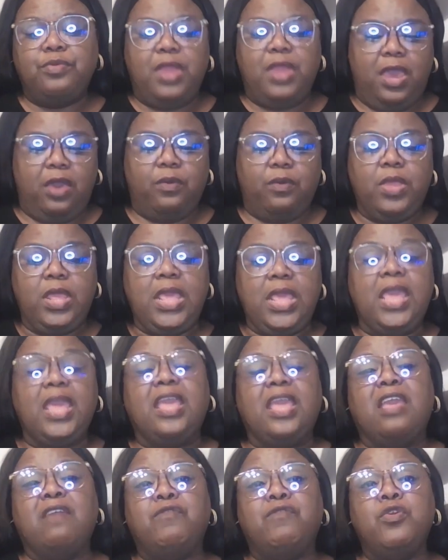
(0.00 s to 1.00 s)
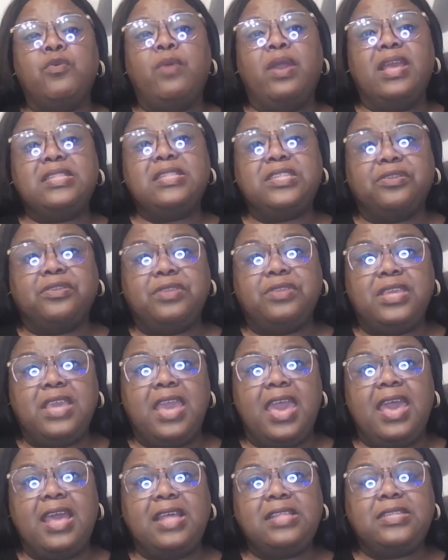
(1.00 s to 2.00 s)
no, if you answered
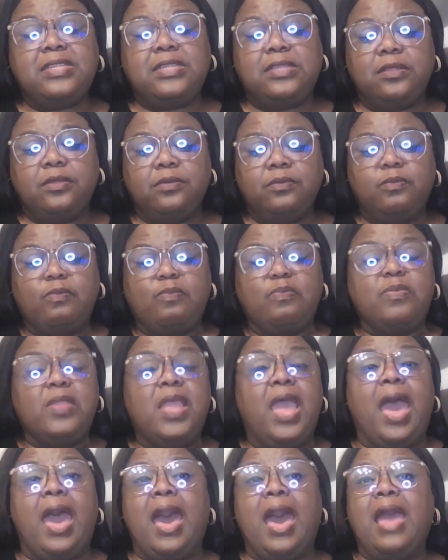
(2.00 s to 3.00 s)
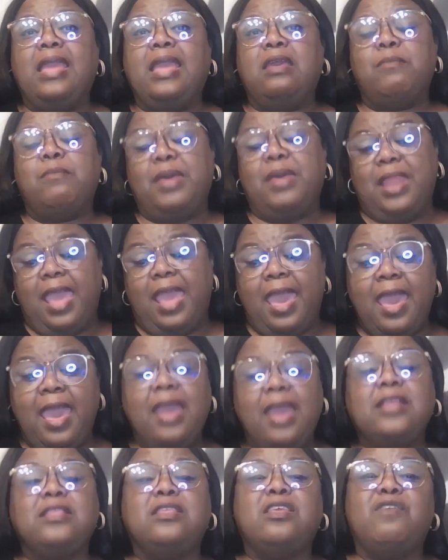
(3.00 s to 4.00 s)
yes, I am an
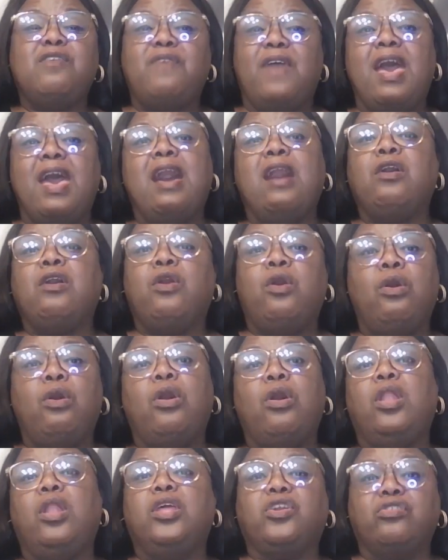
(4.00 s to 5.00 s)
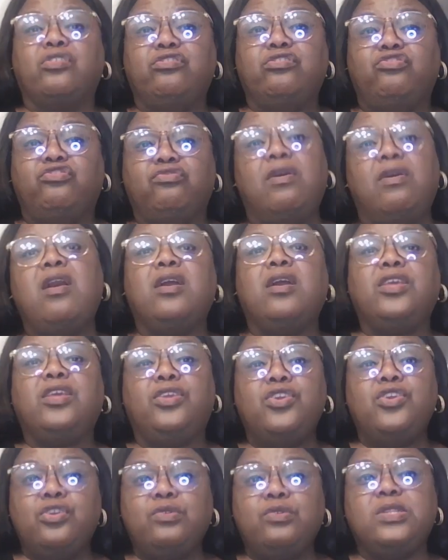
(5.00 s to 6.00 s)
active alcoholic or drug
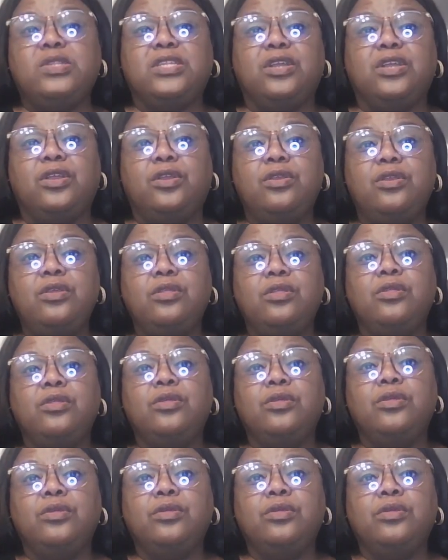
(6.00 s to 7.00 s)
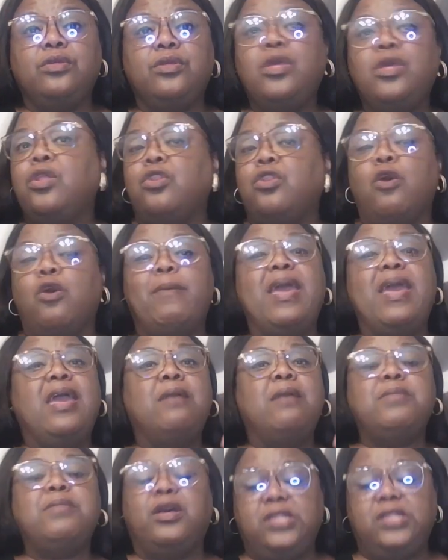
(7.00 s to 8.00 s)
user. No
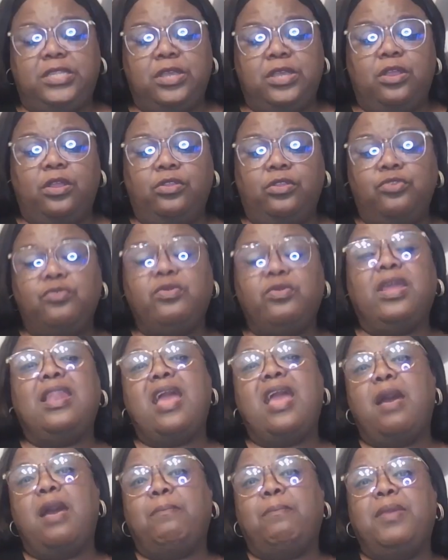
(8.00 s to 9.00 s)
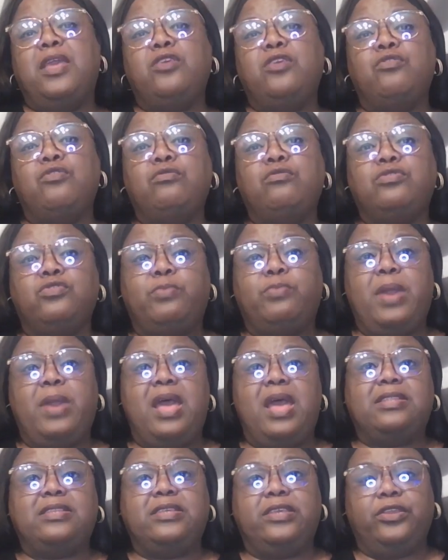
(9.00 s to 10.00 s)
ma'am, no sir, you cannot be a YouTube
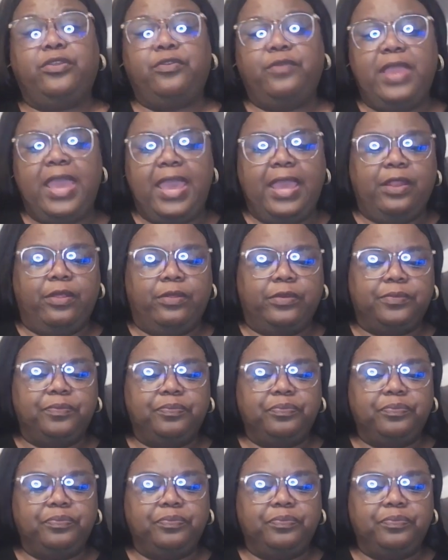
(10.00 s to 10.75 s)
content creator.